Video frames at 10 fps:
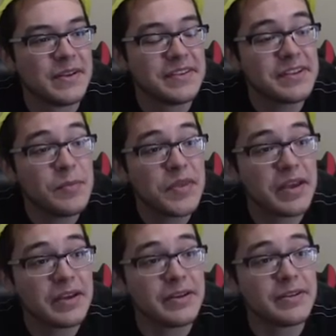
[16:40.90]

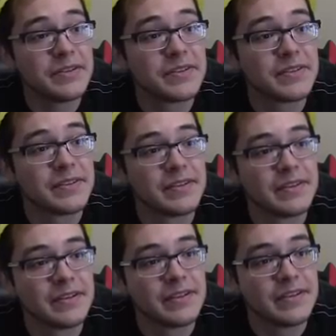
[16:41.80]
something else.
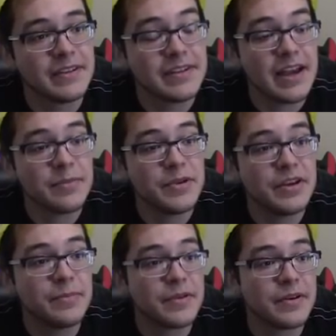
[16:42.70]
There's gotta be
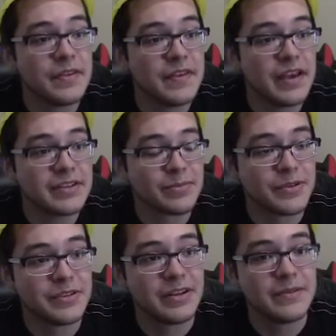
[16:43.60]
up there in the
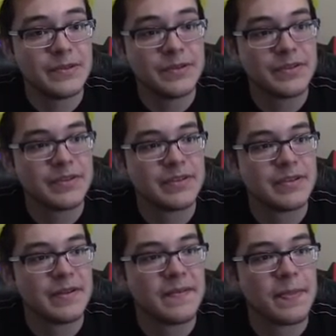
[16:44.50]
expert levels.
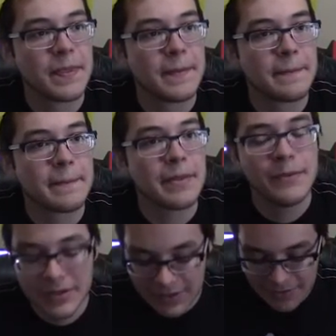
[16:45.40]

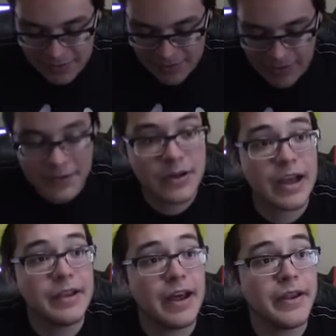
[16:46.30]
What's this level?
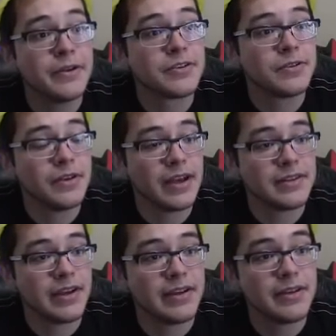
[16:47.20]
I need to show you guys
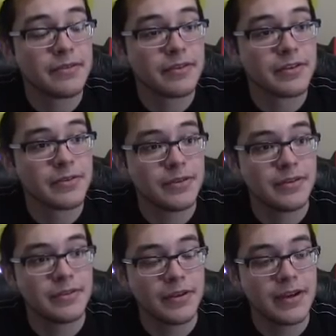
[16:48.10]
the ID for this
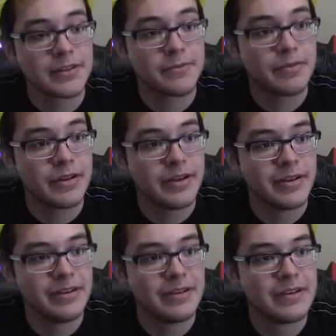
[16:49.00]
one, so you guys can play it.